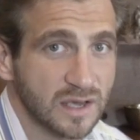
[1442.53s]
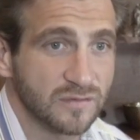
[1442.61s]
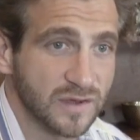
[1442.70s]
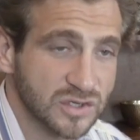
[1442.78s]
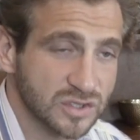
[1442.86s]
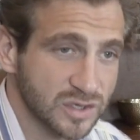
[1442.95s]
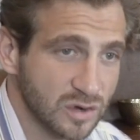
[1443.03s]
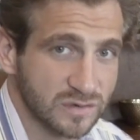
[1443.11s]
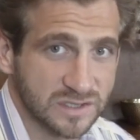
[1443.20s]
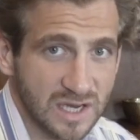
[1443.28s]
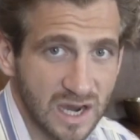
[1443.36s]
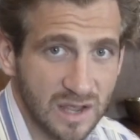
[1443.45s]
Eventually over
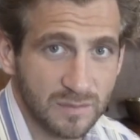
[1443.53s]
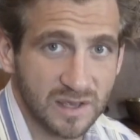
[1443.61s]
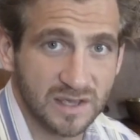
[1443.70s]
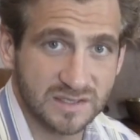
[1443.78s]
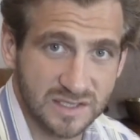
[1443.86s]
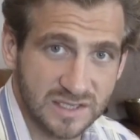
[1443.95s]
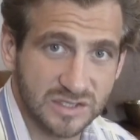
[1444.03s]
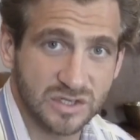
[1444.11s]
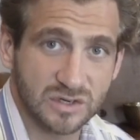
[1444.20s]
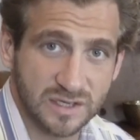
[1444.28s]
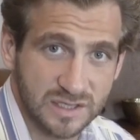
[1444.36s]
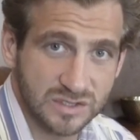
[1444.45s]
time it gets
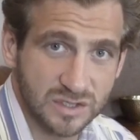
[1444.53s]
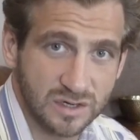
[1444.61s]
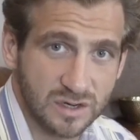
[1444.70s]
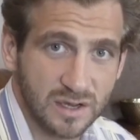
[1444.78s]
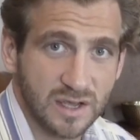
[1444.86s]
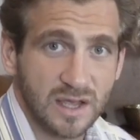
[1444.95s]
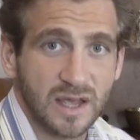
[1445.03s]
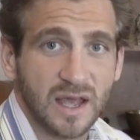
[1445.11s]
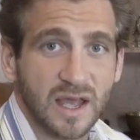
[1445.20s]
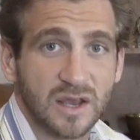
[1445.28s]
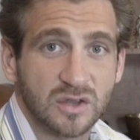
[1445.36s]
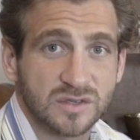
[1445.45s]
easier and easier,
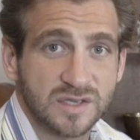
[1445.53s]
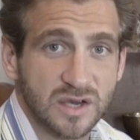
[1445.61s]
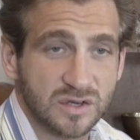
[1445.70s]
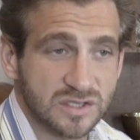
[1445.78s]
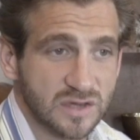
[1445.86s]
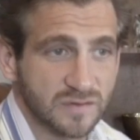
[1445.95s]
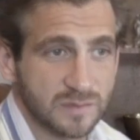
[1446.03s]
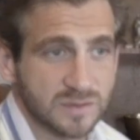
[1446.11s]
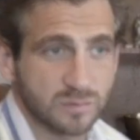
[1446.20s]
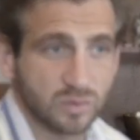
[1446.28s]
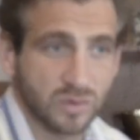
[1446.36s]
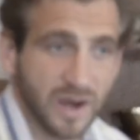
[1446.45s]
and you set yourself up
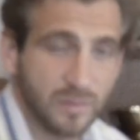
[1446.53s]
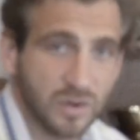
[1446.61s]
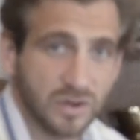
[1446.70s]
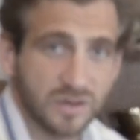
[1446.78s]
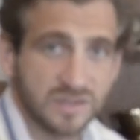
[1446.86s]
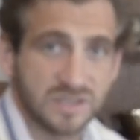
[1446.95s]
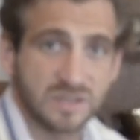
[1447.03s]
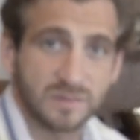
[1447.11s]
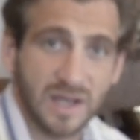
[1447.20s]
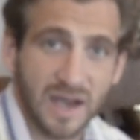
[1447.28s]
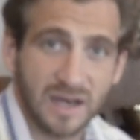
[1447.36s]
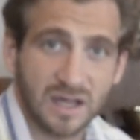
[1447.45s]
some parameters and some
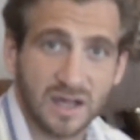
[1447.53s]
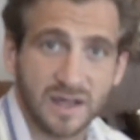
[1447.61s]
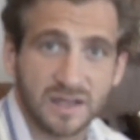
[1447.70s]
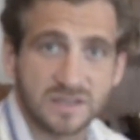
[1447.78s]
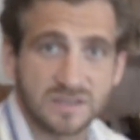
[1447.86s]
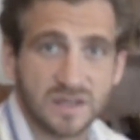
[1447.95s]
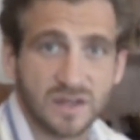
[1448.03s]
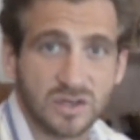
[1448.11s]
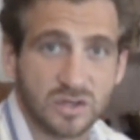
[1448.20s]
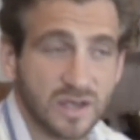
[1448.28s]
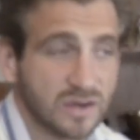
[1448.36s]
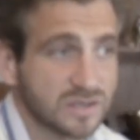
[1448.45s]
guidelines, and then
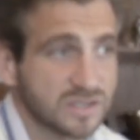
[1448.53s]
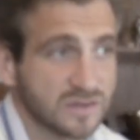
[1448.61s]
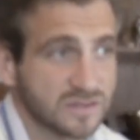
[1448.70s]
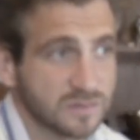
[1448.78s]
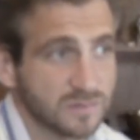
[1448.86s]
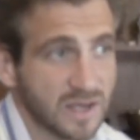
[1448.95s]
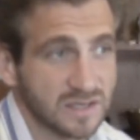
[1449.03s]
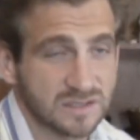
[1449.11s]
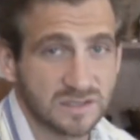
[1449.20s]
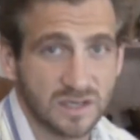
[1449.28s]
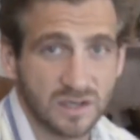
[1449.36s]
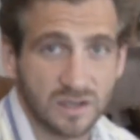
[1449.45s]
you get yourself some
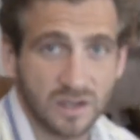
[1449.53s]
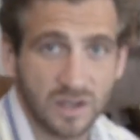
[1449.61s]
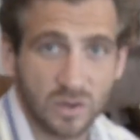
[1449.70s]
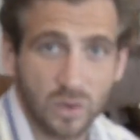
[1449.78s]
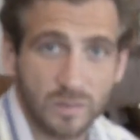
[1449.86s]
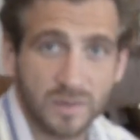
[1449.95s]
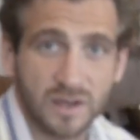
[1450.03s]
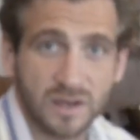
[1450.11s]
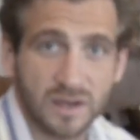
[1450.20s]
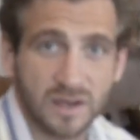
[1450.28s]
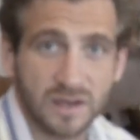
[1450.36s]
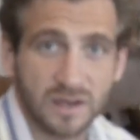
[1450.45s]
nice equipment
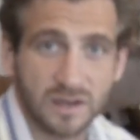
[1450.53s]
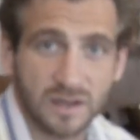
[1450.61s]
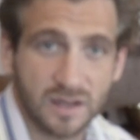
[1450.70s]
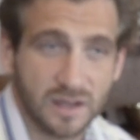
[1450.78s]
and